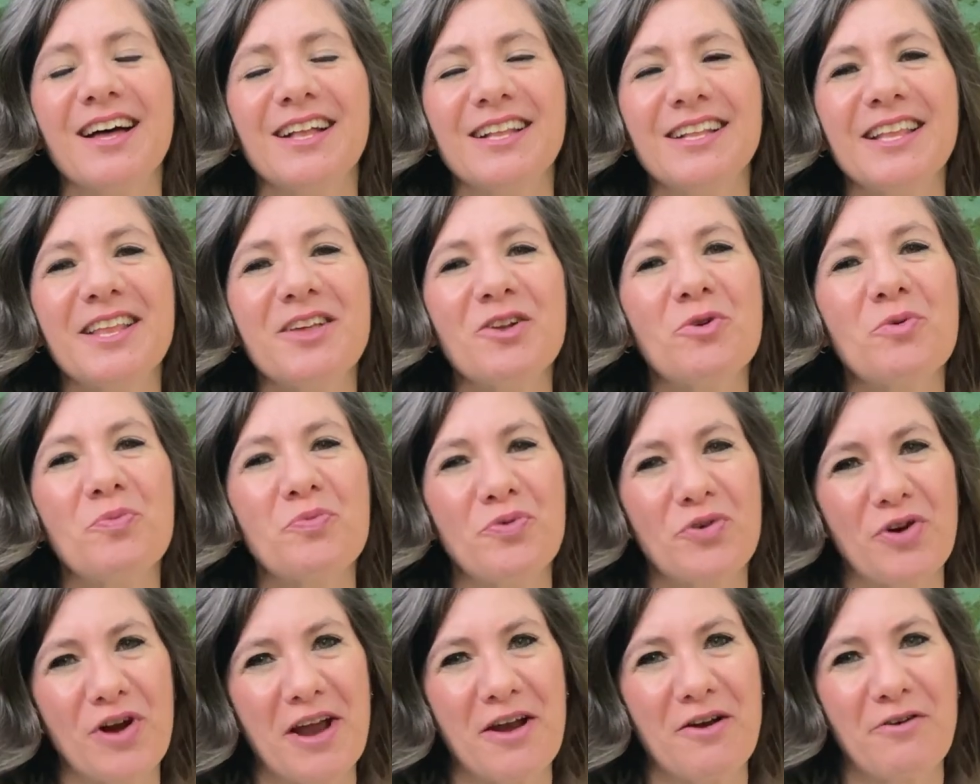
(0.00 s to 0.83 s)
a little
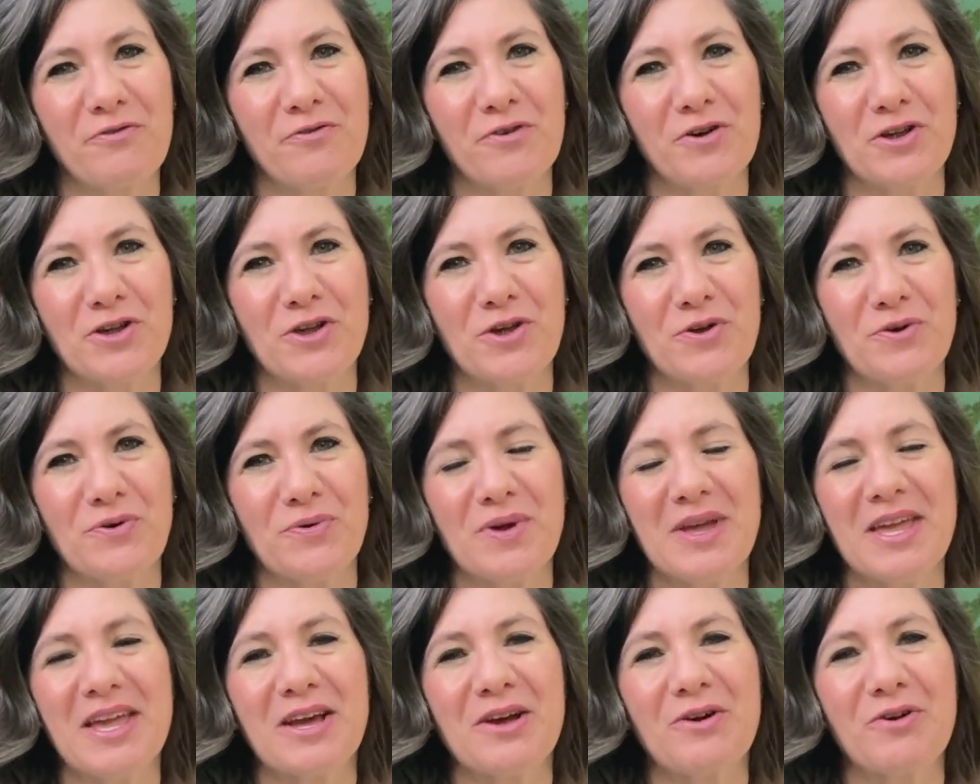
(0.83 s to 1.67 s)
prayer for
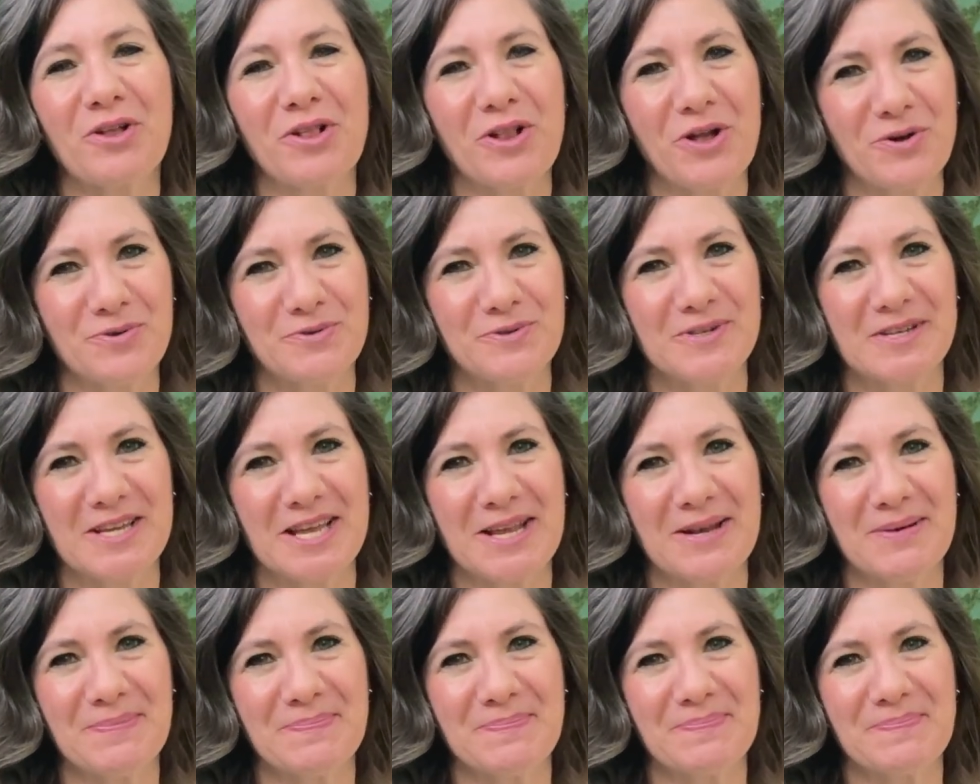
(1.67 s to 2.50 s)
you in closing.
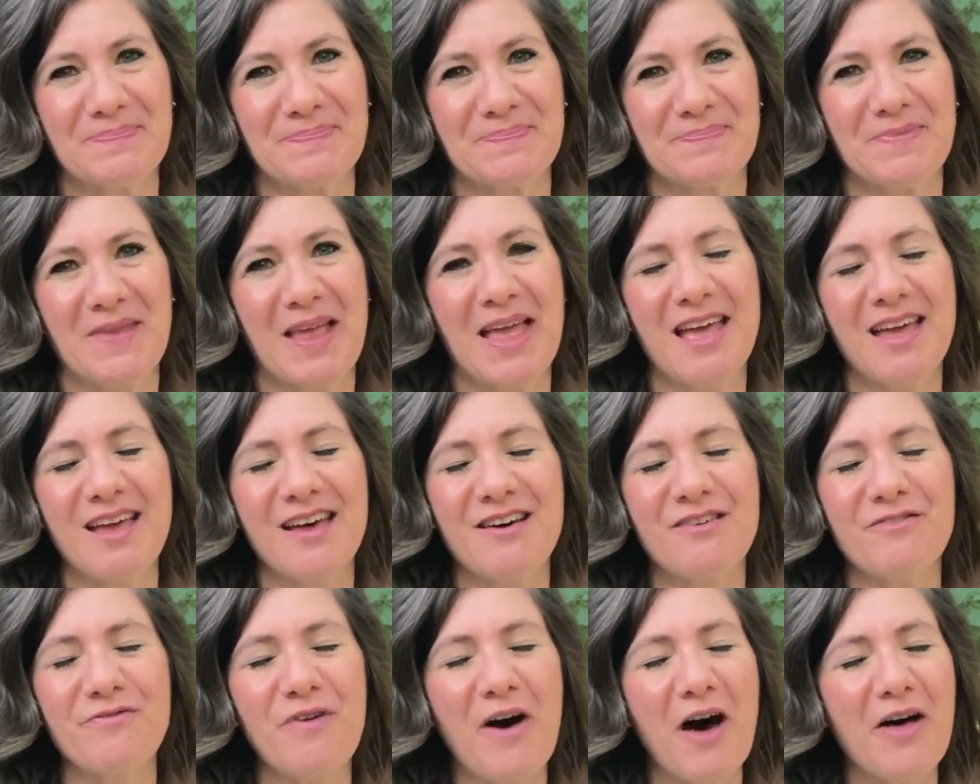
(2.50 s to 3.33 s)

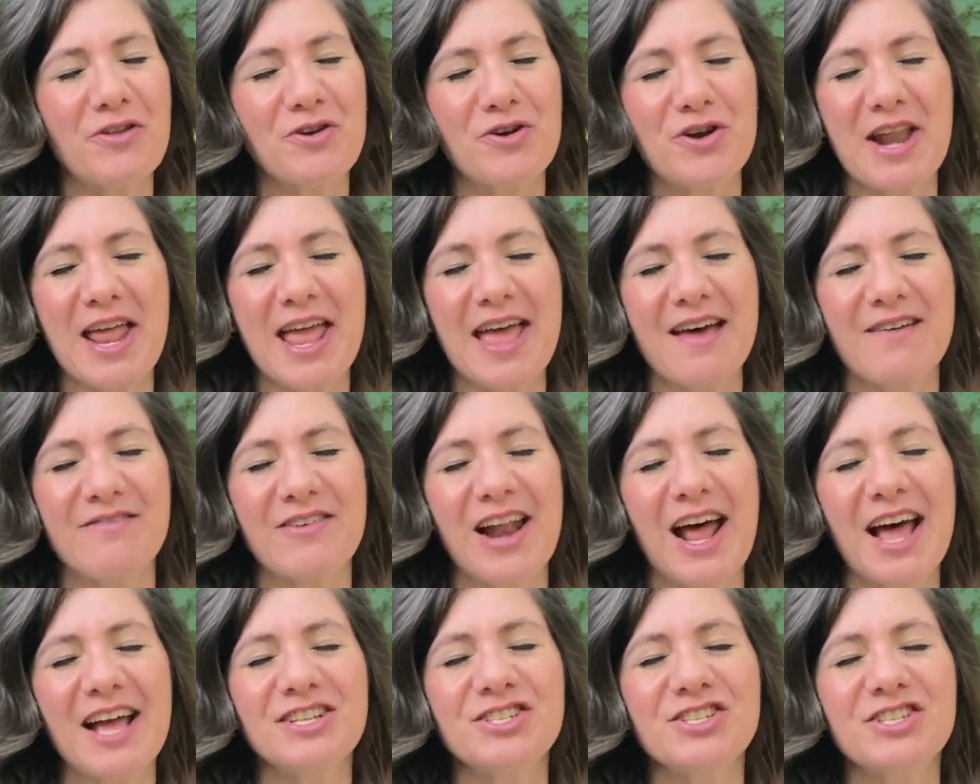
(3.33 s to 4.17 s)
Father in heaven,
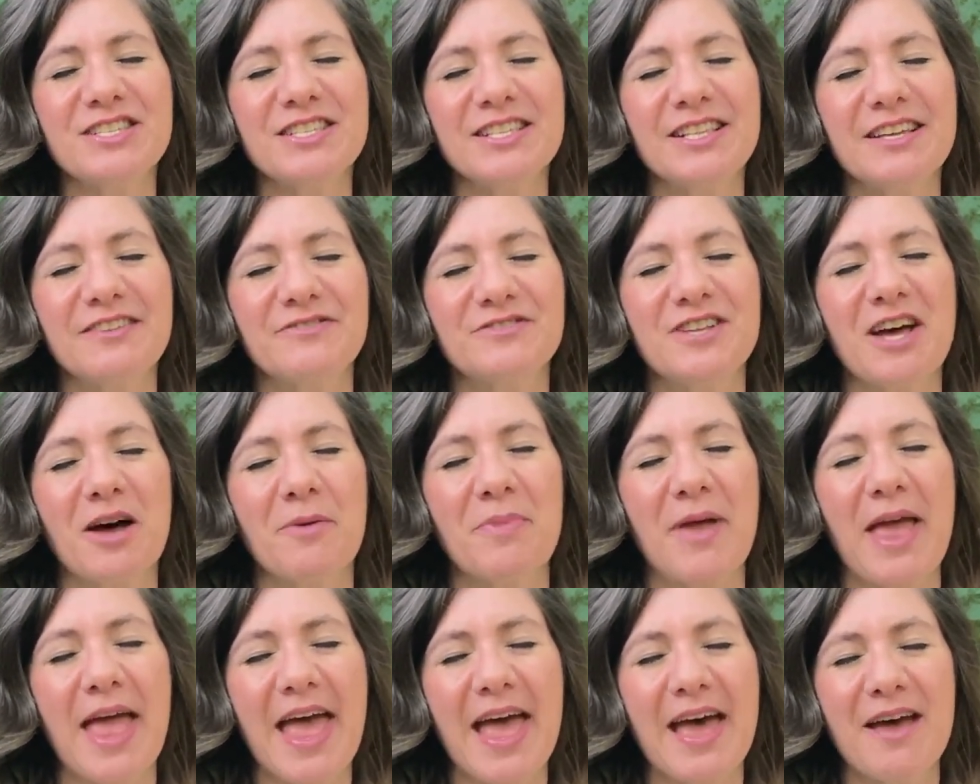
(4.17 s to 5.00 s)
I just lift up
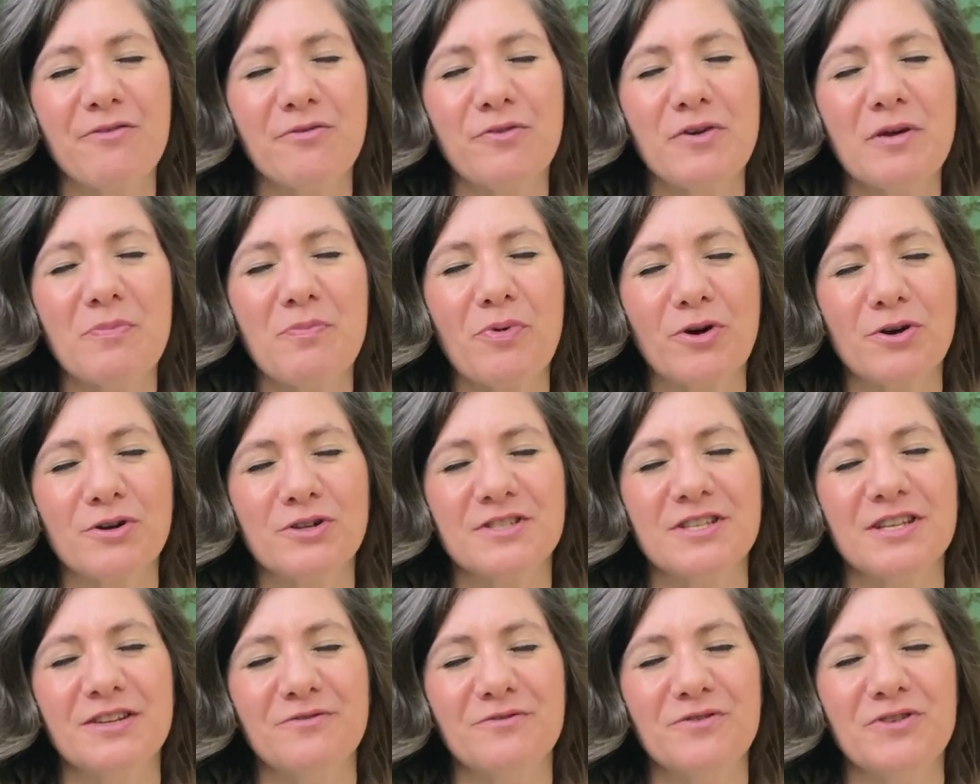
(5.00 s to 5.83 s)
every
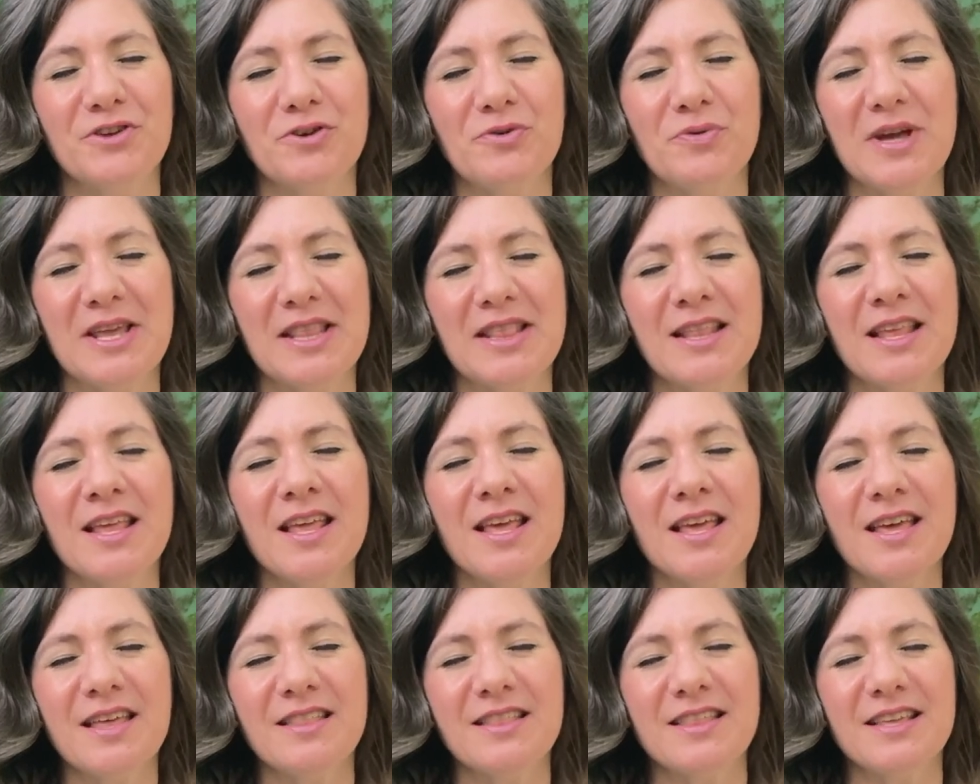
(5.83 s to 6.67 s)
person viewing
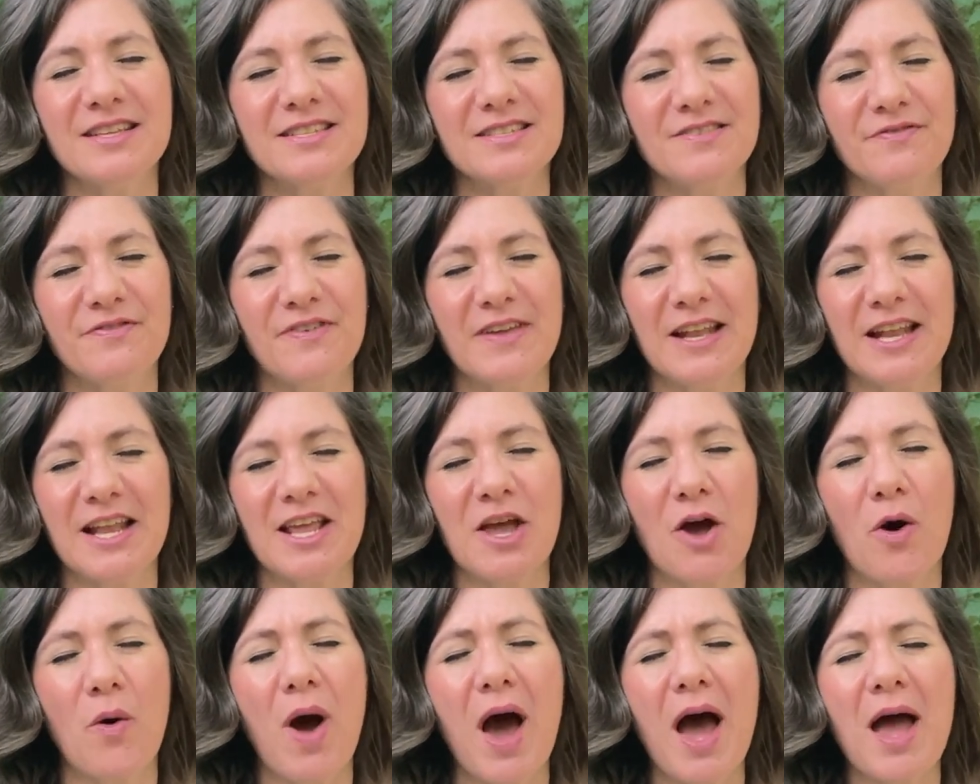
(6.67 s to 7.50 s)
this
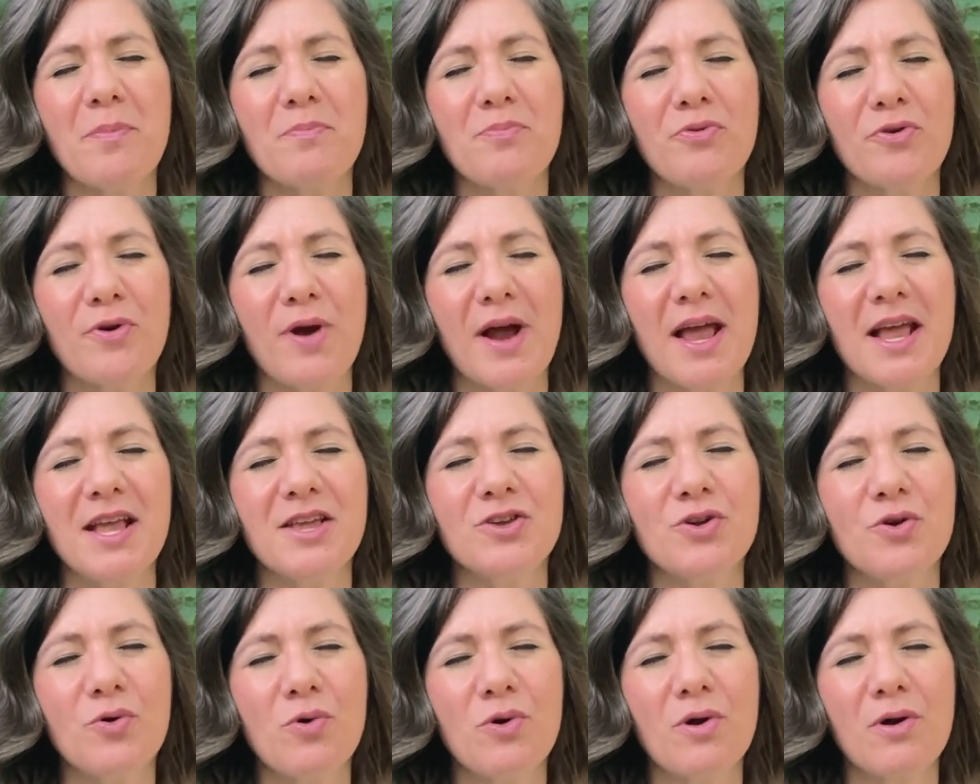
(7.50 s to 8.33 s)
video. I pray
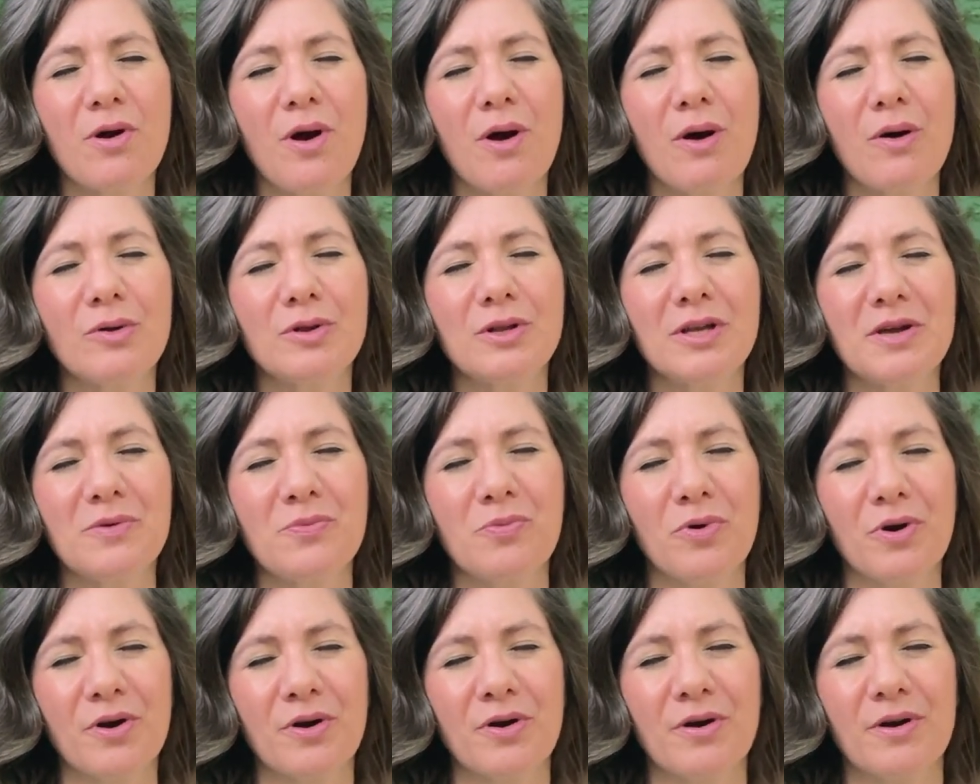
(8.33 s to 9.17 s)
your holy
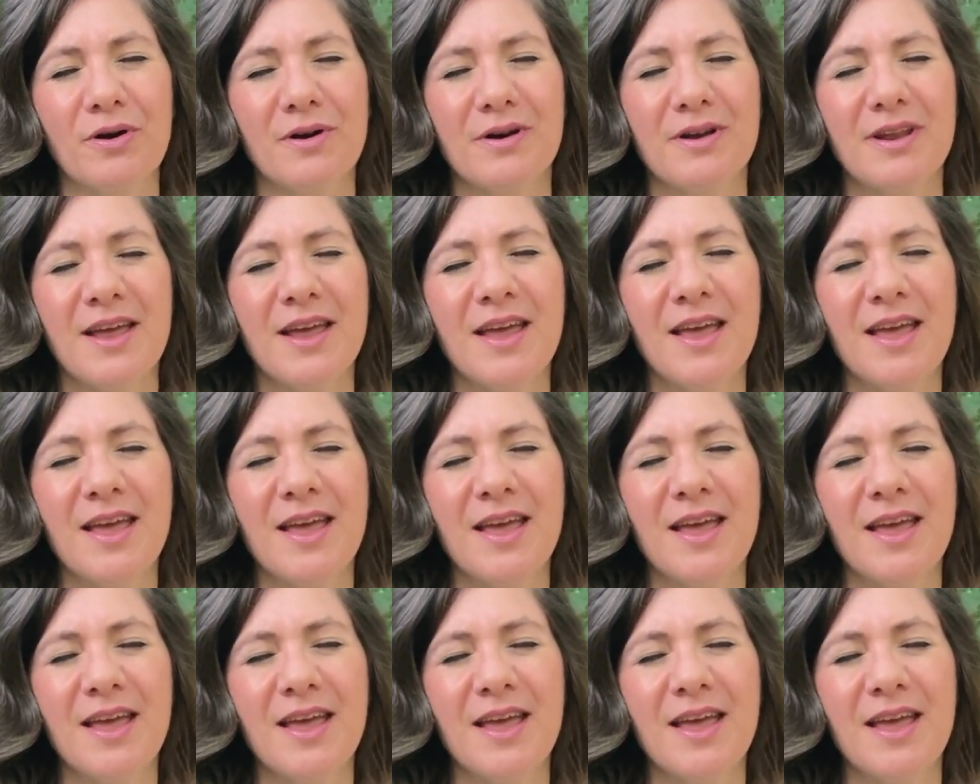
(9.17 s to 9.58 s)
word